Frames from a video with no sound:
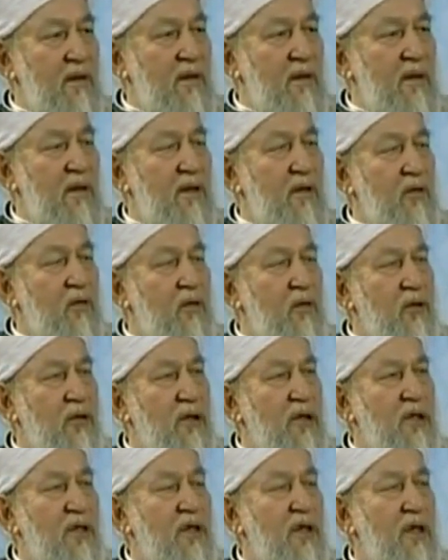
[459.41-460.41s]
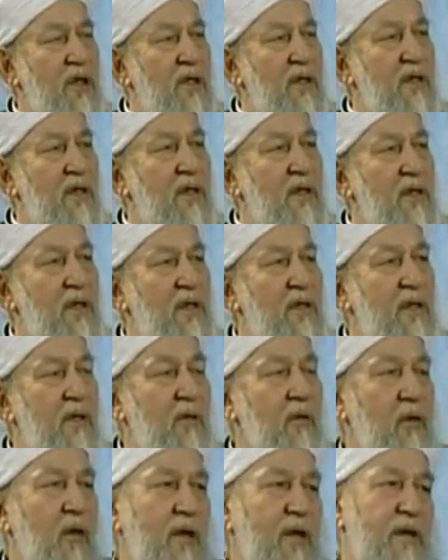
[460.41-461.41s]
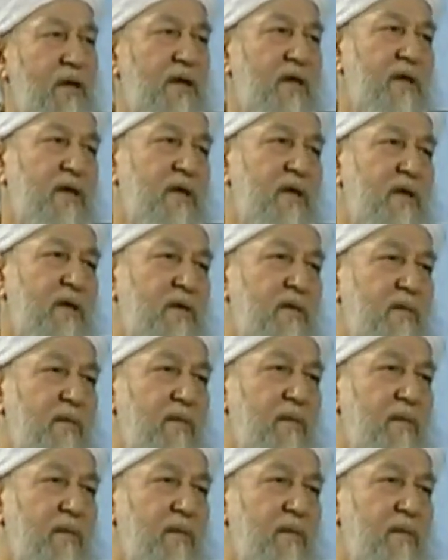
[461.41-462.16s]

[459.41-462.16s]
they should seek shelter in the Quranic teaching,